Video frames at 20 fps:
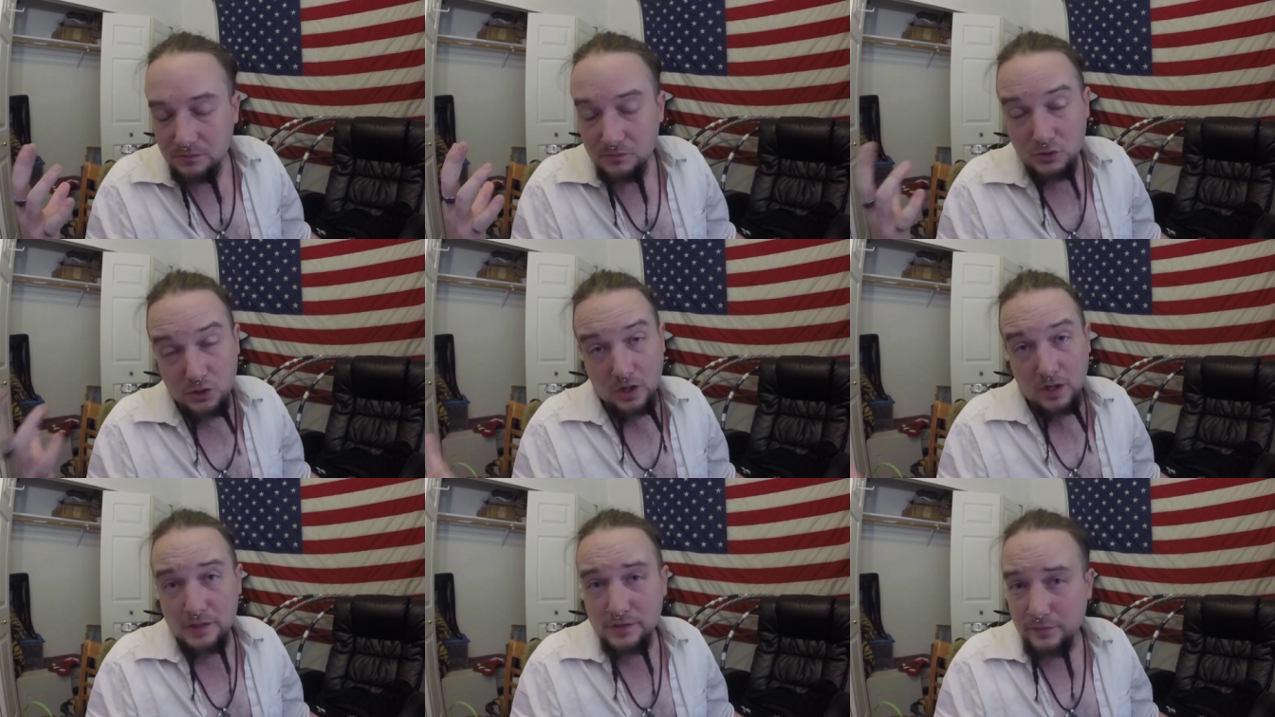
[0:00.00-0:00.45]
of
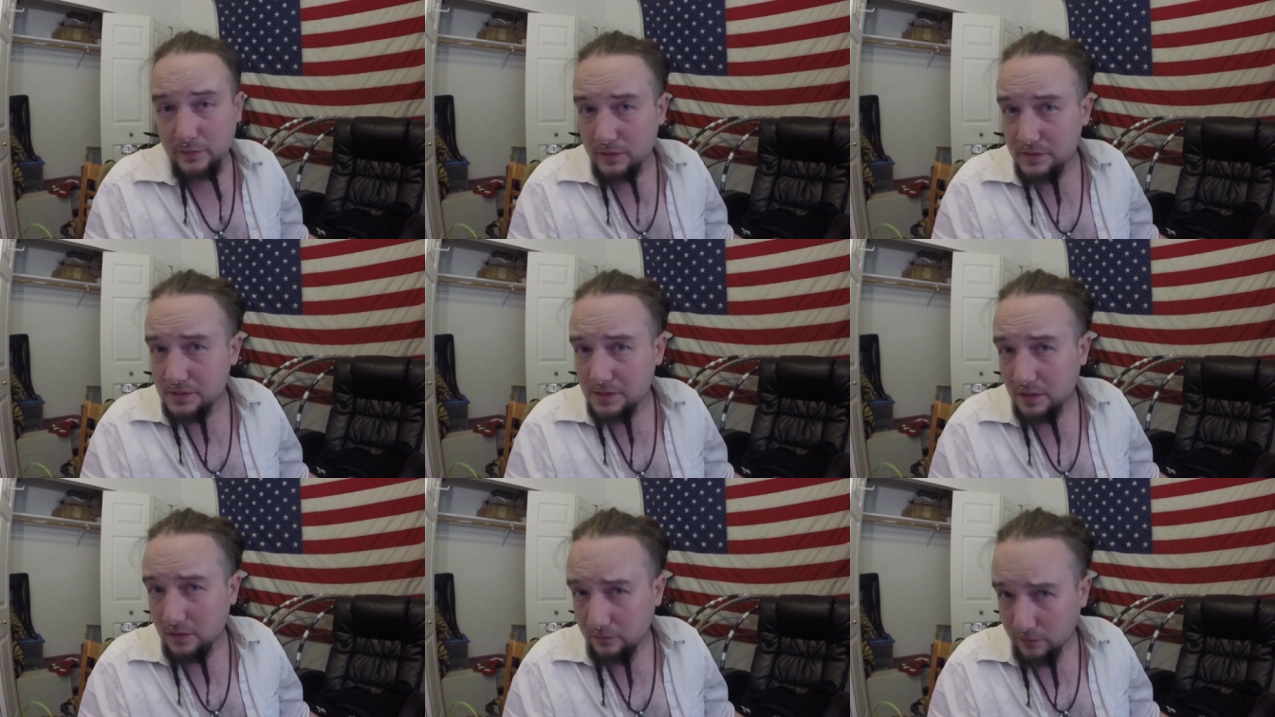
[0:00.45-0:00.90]
Josh
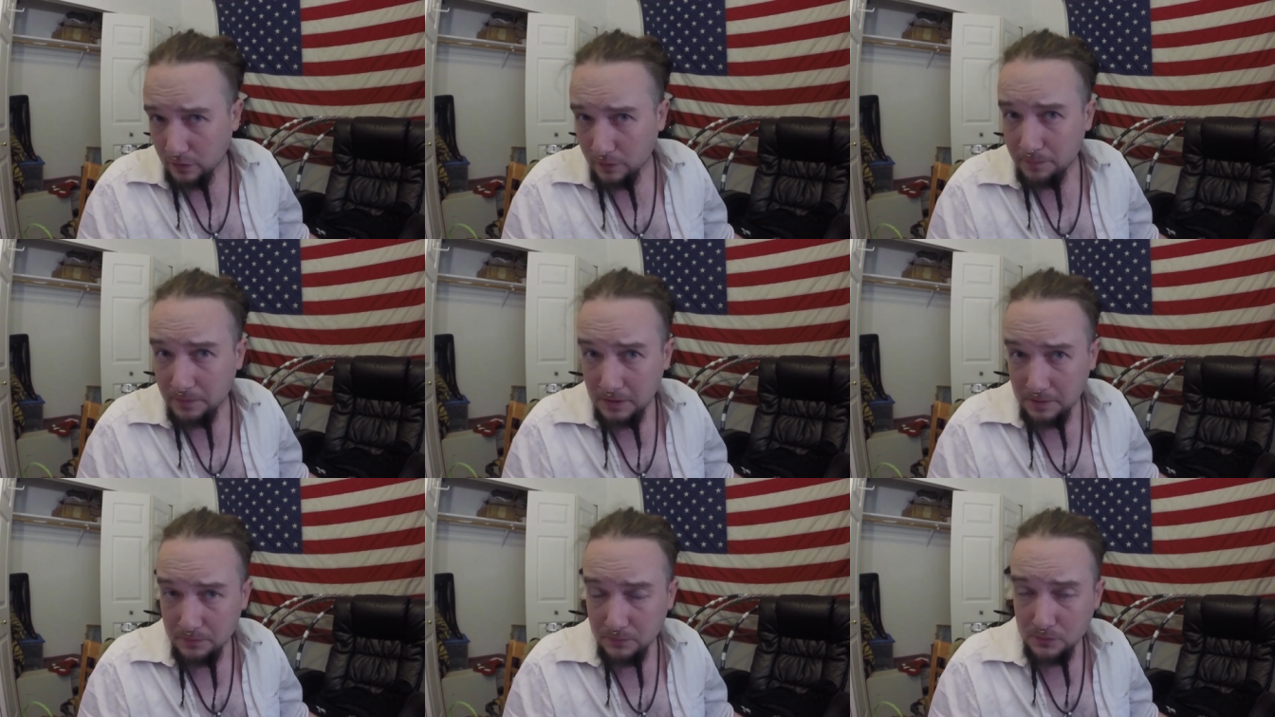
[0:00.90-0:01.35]
Feuerstein, of all
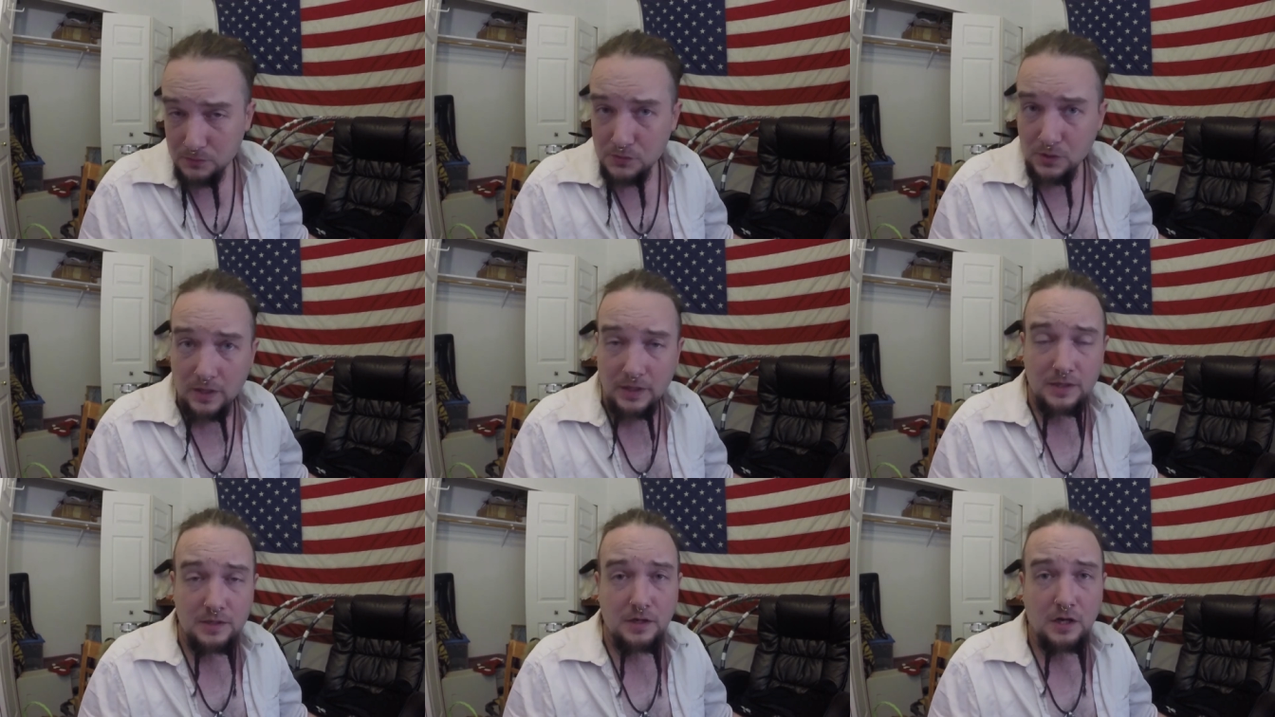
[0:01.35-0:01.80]
people,
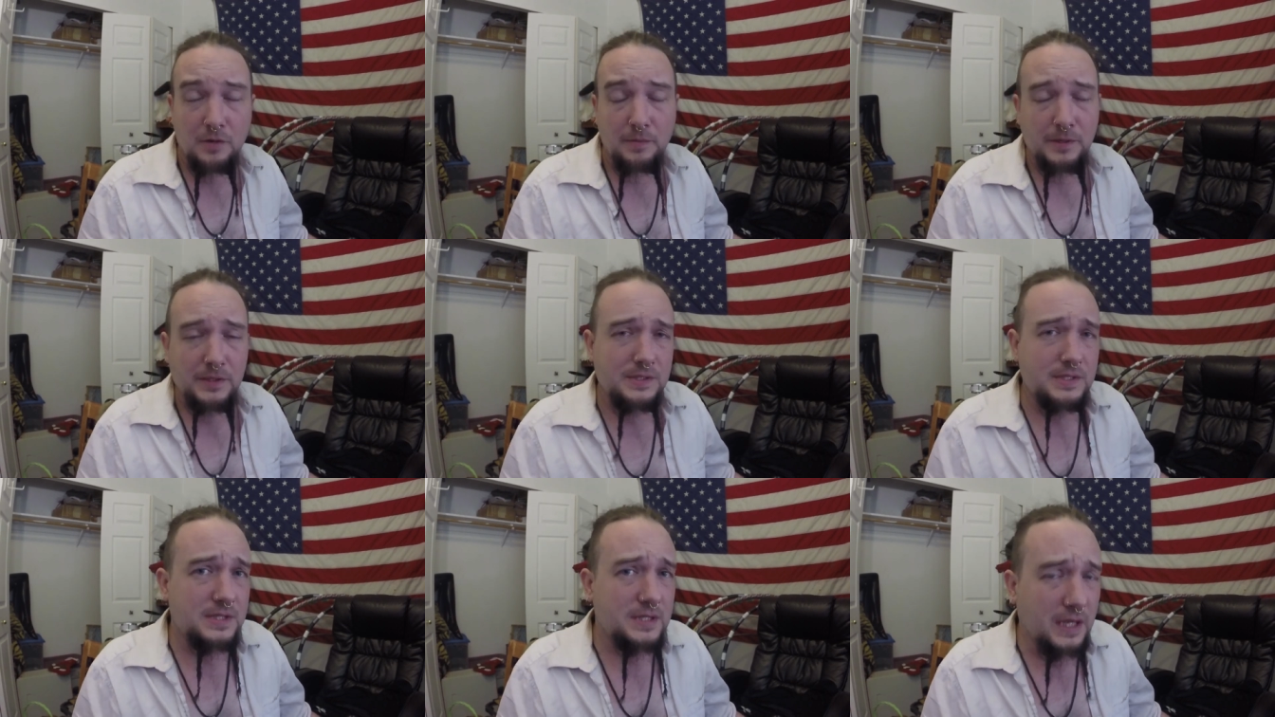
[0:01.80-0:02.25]
trying to talk
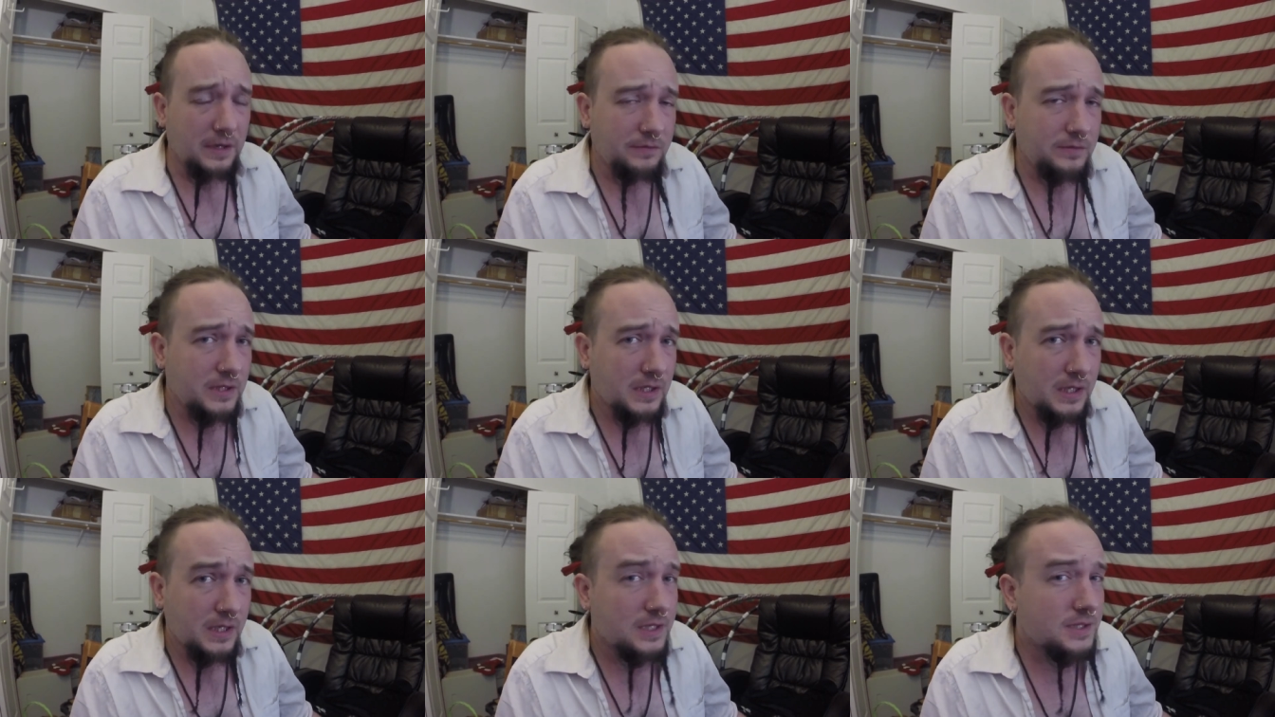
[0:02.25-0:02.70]
about
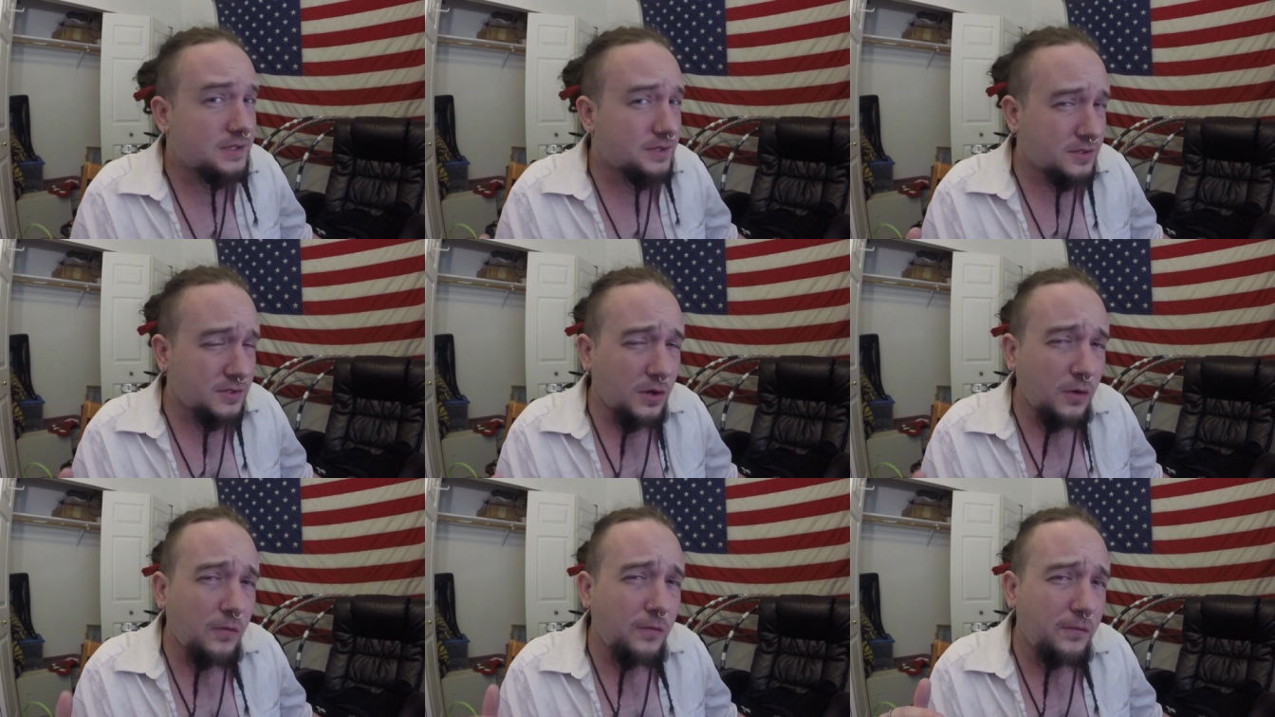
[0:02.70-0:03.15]
safety is
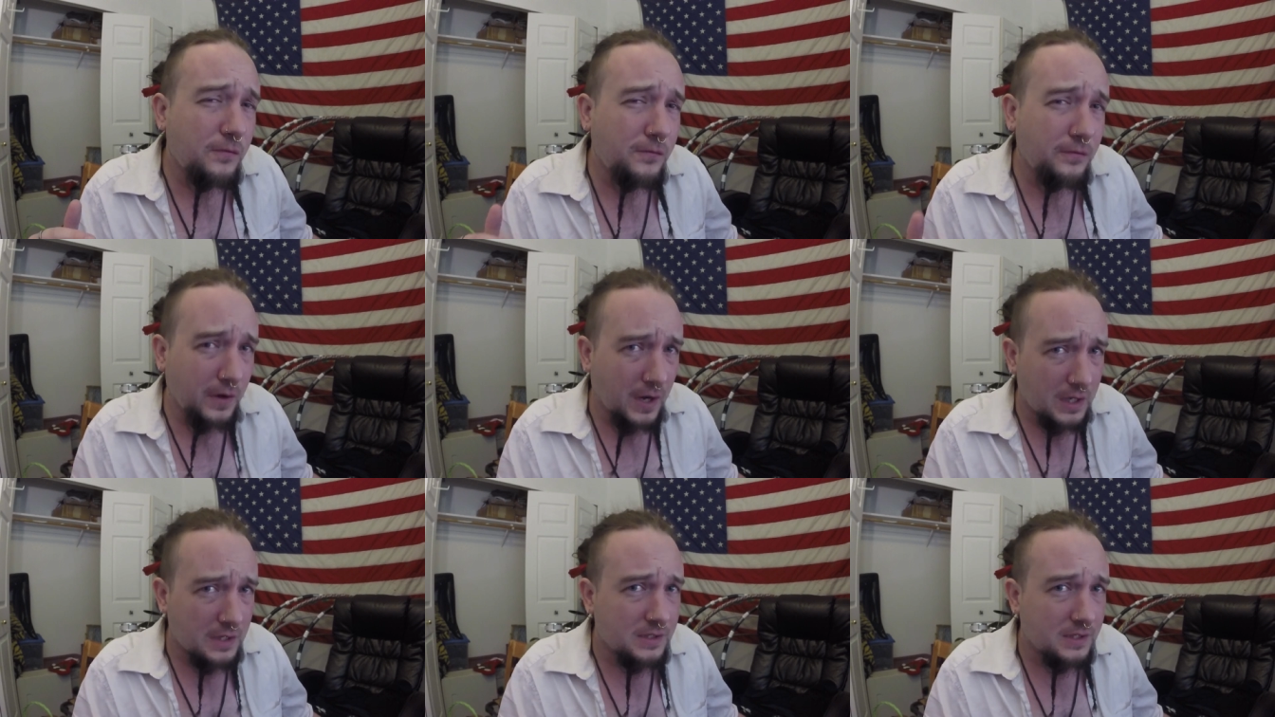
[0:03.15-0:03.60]
so
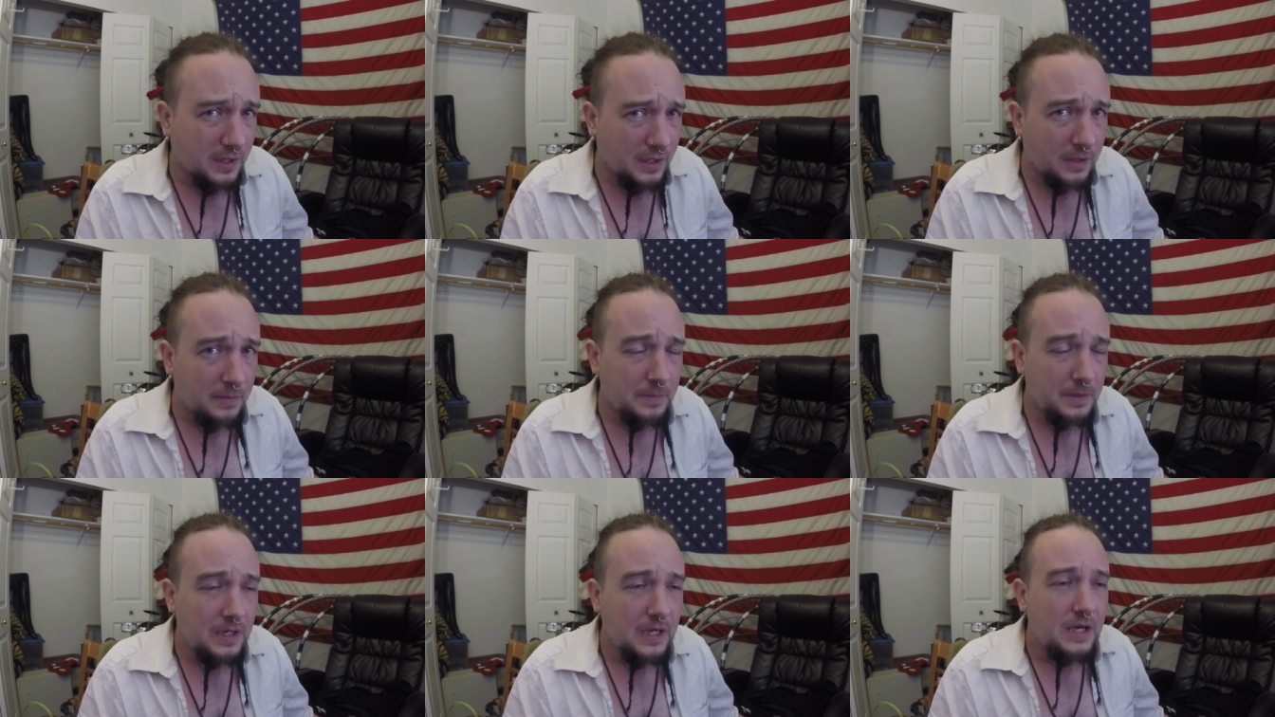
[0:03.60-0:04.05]
fucked
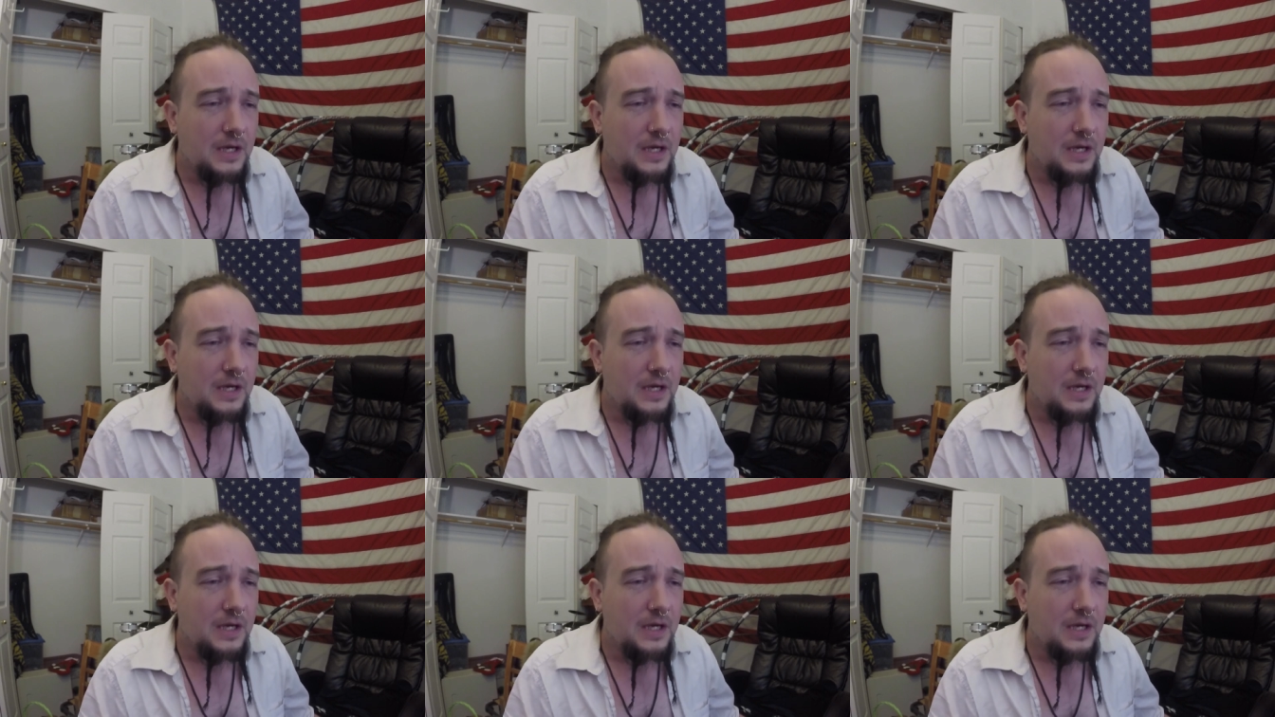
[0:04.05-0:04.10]
up.